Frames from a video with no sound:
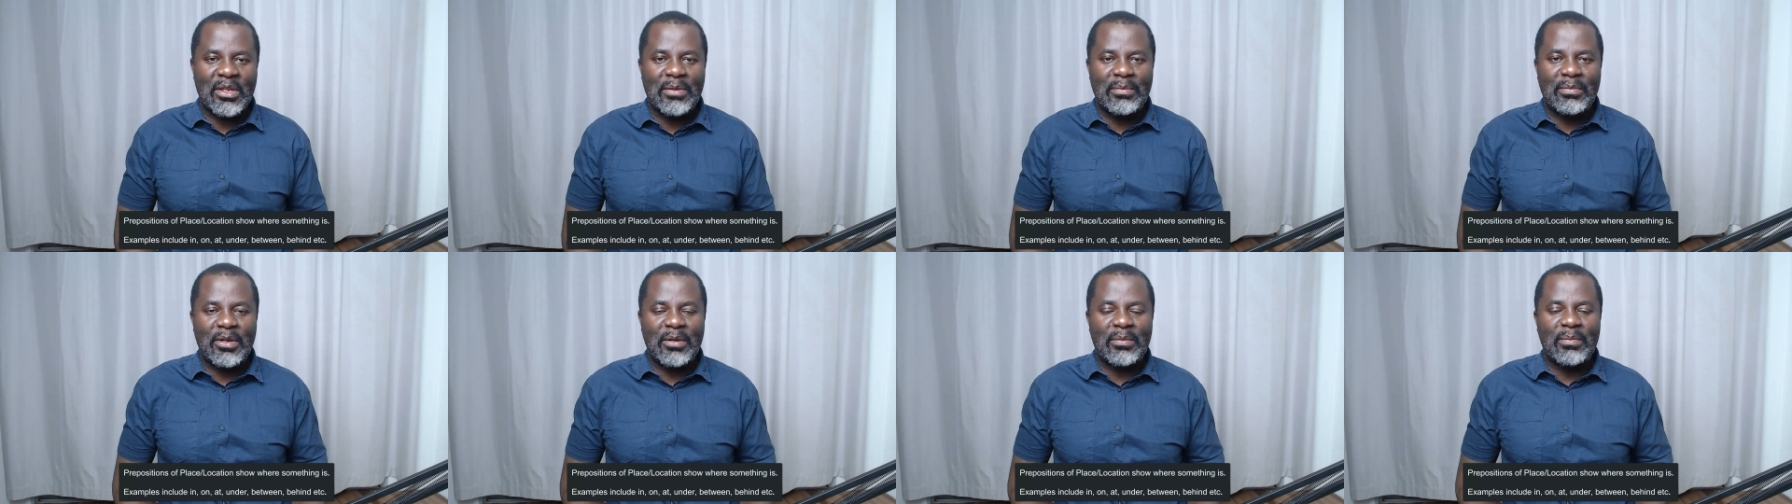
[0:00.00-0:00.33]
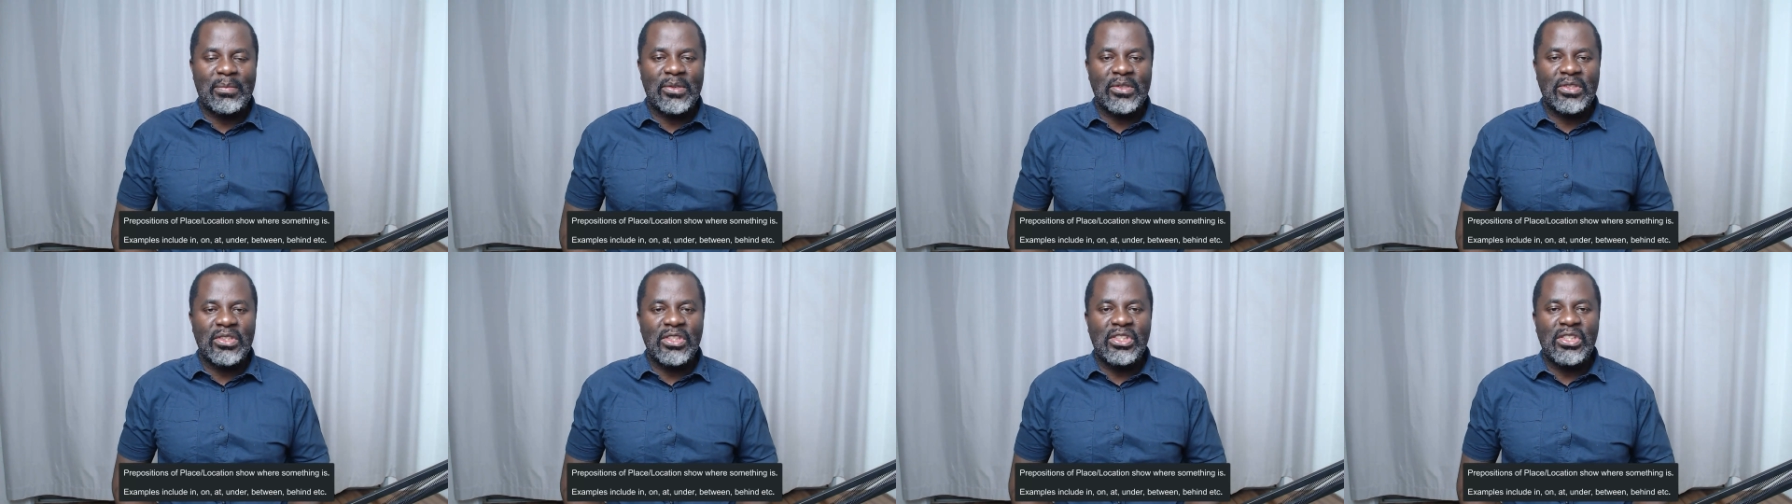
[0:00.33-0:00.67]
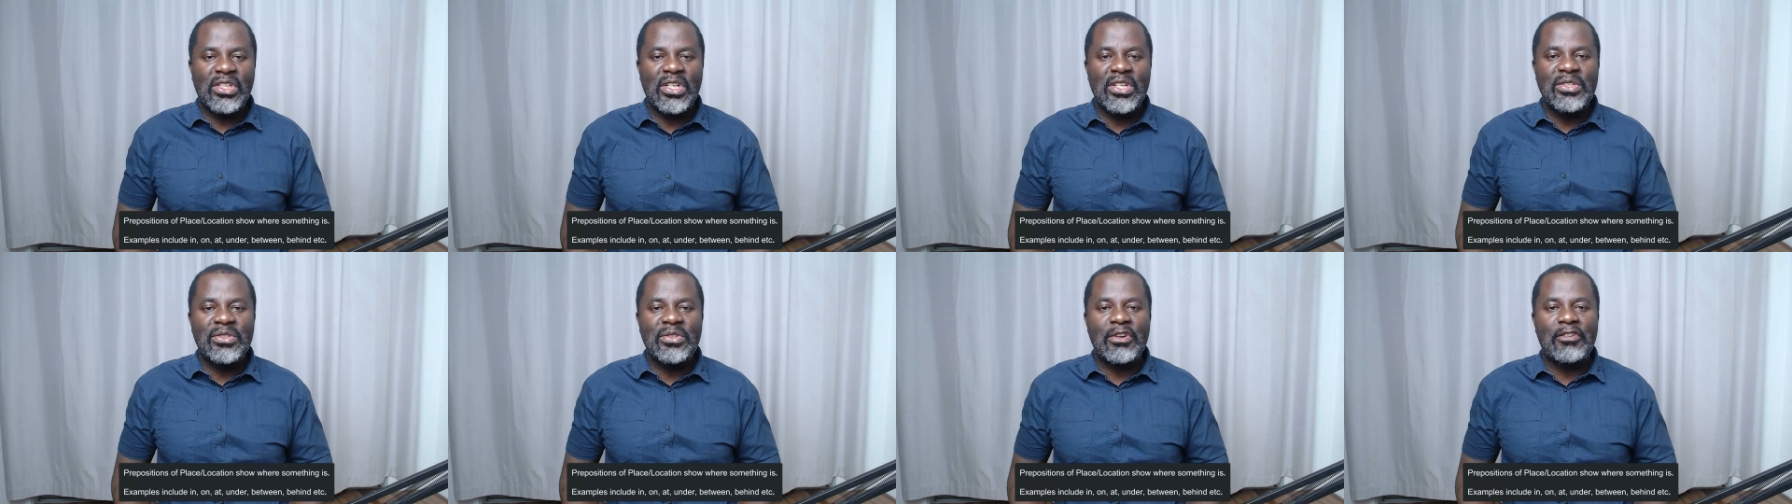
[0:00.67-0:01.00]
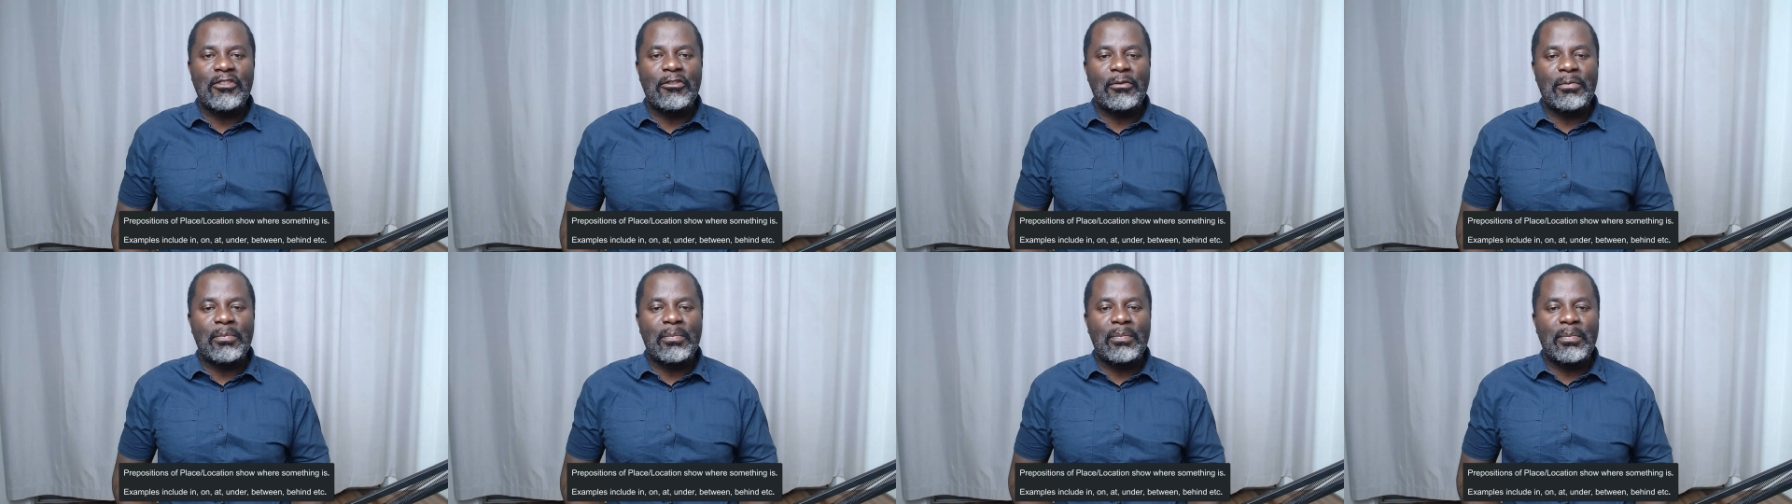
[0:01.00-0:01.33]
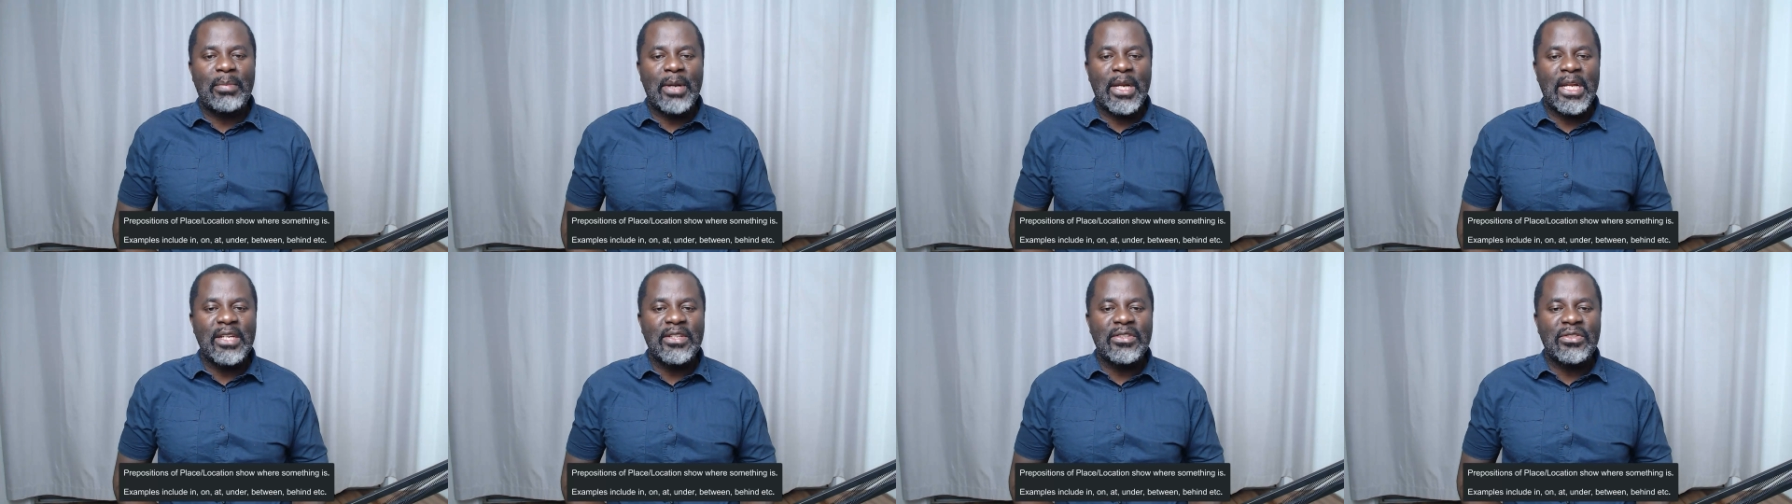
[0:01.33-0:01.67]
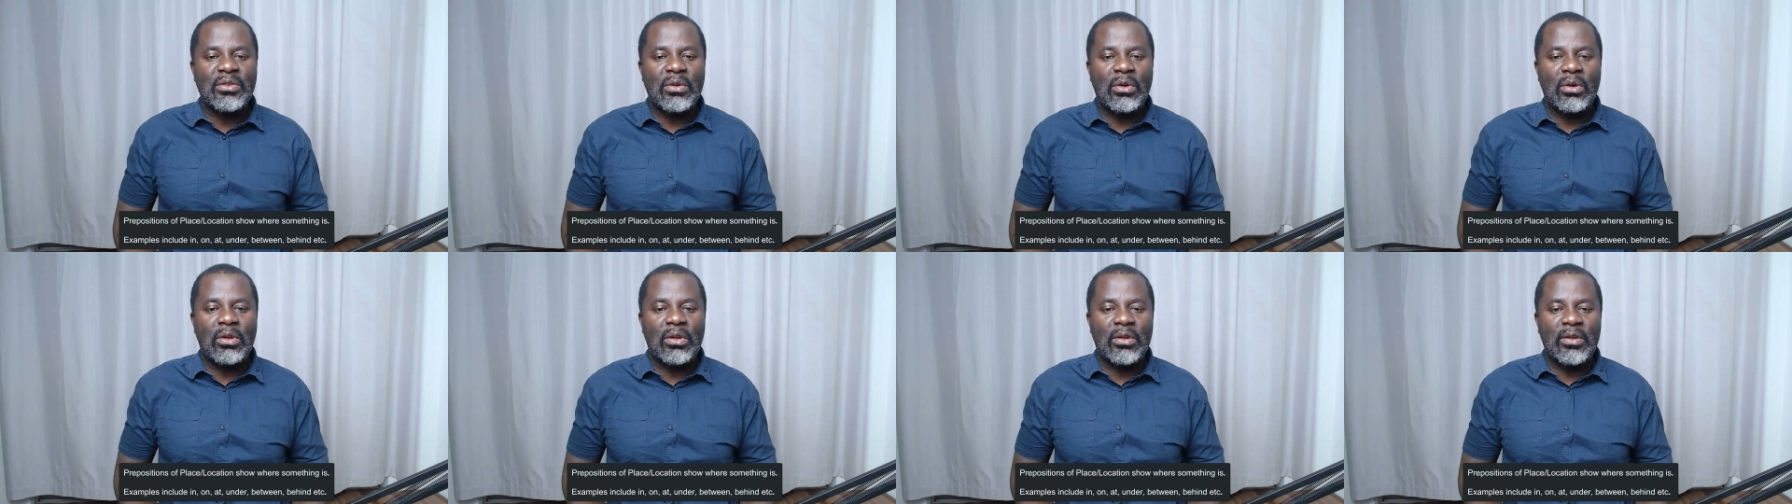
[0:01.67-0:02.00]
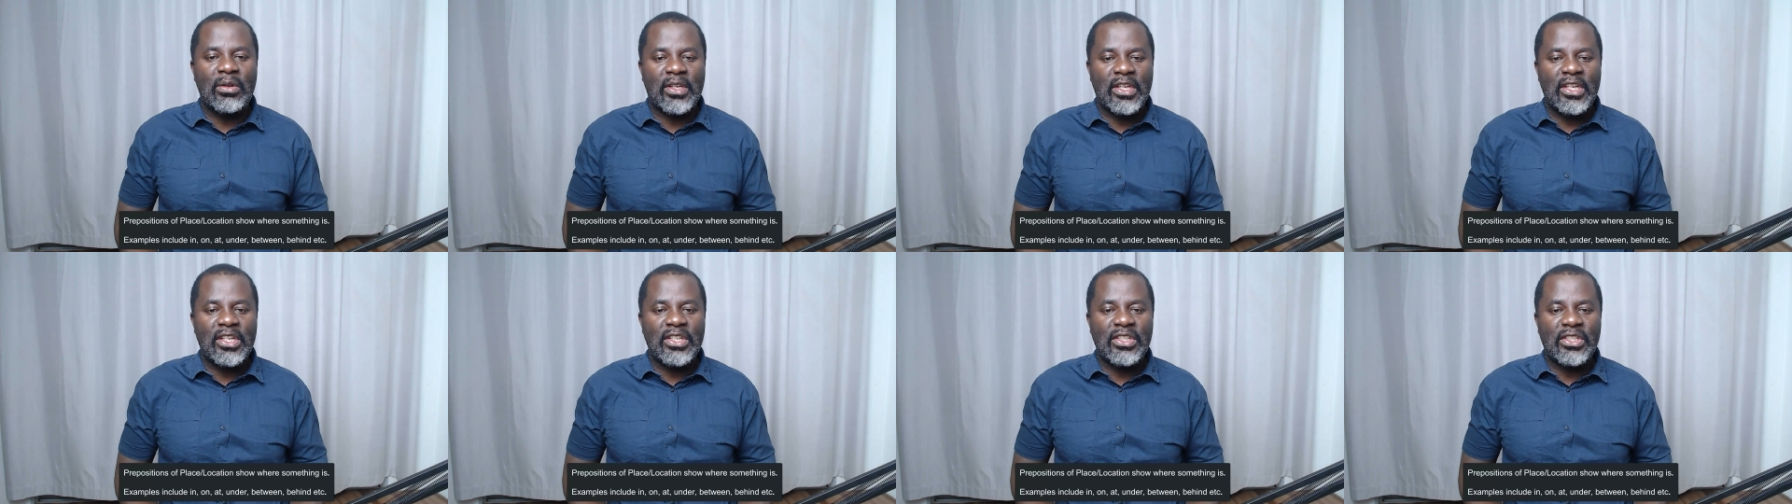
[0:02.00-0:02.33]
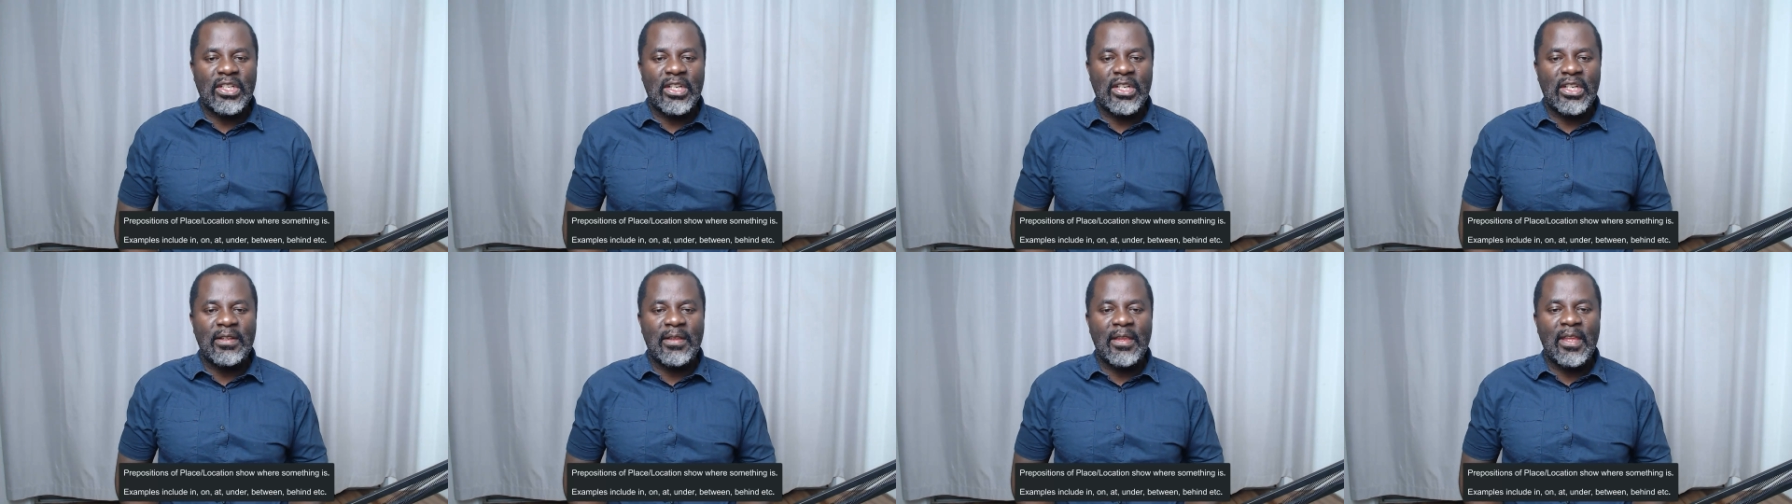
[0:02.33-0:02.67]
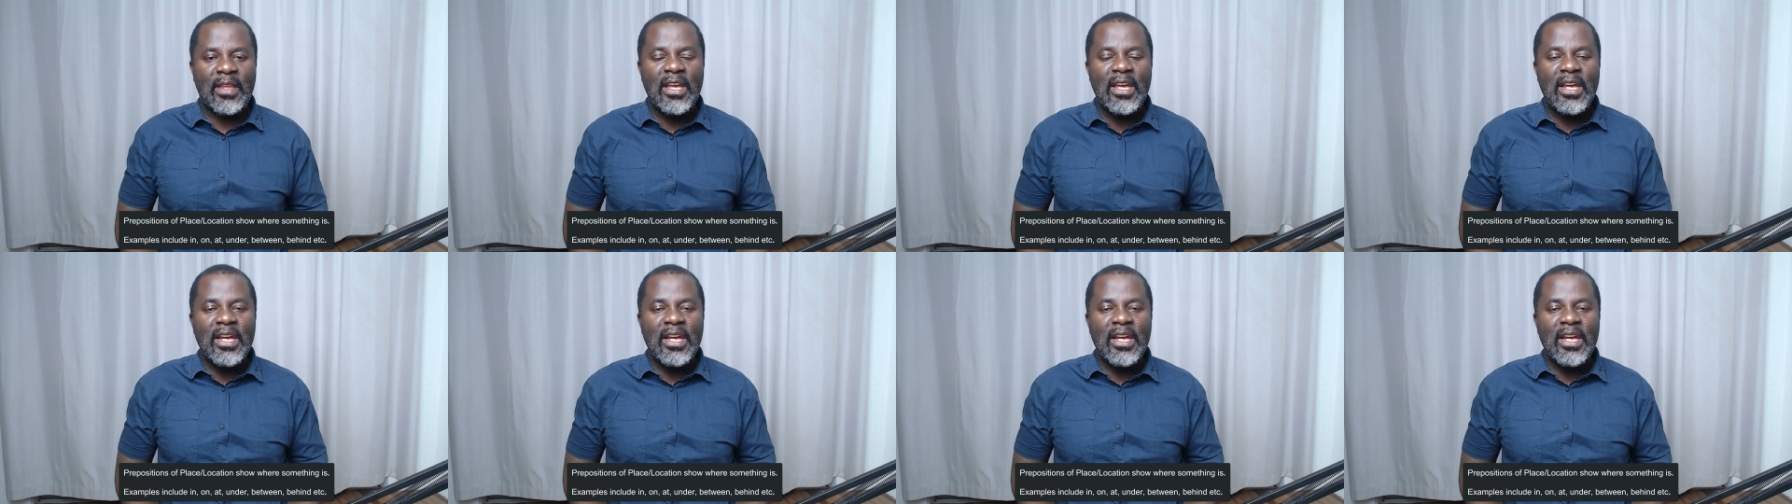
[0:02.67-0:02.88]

Prepositions of place or location.